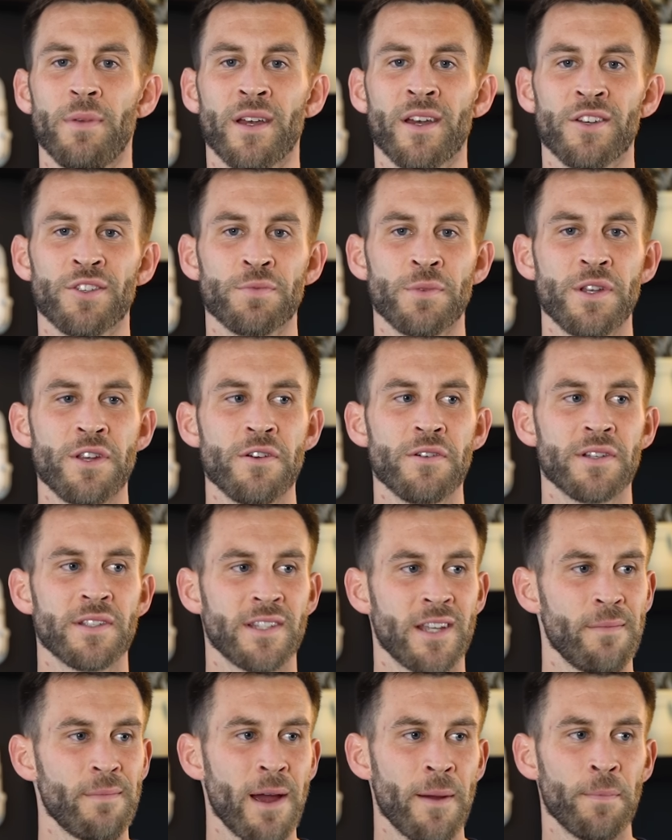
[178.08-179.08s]
Because when you're a
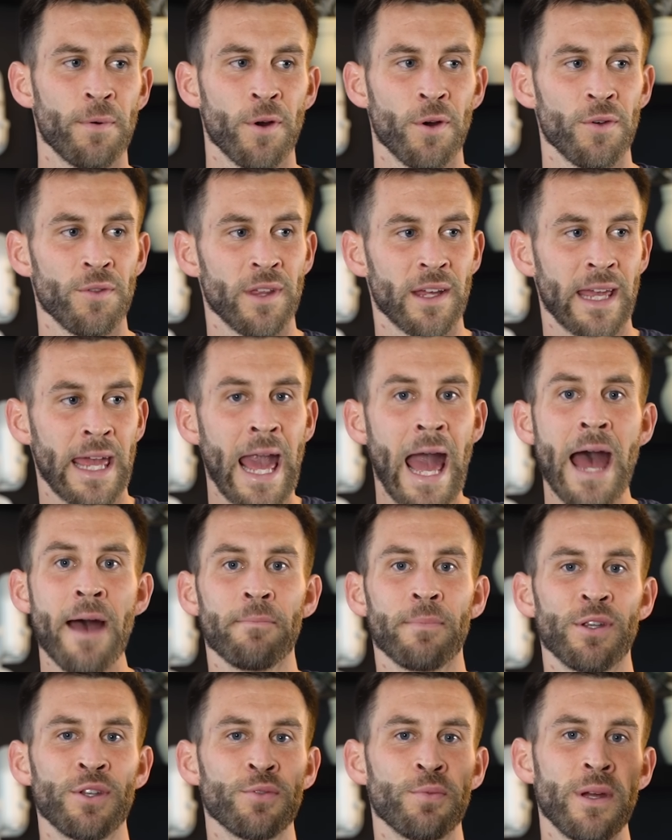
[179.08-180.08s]
semi-pro, the
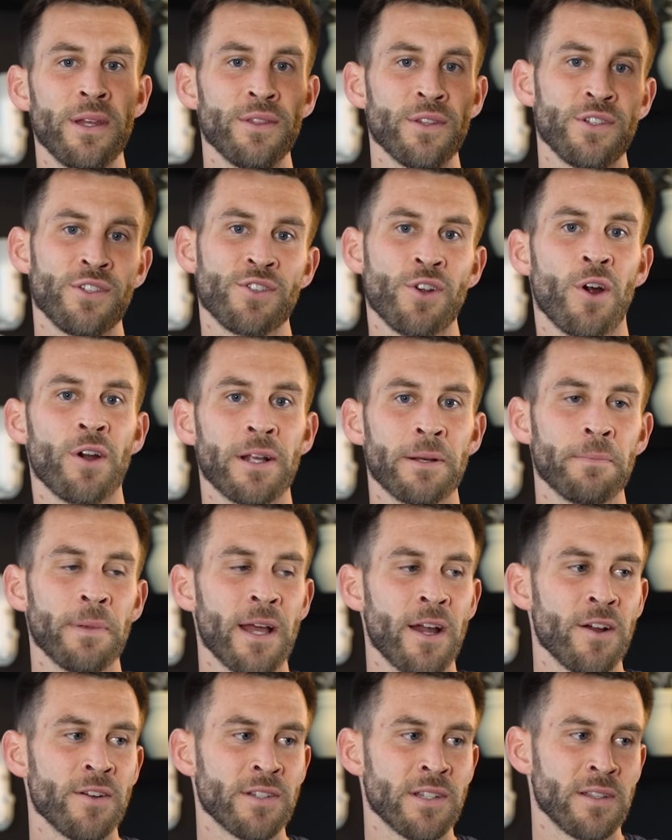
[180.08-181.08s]
gap between the starting
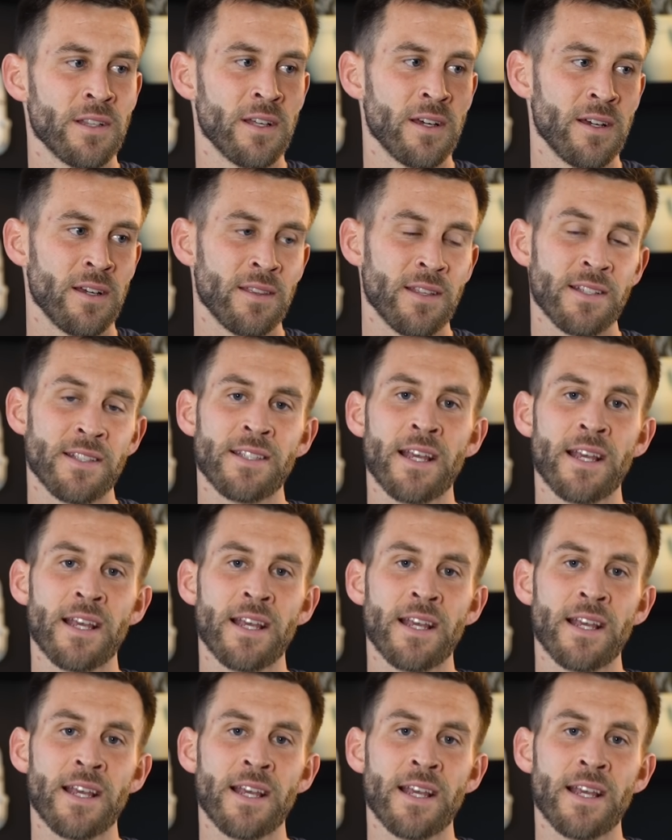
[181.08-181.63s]
players and the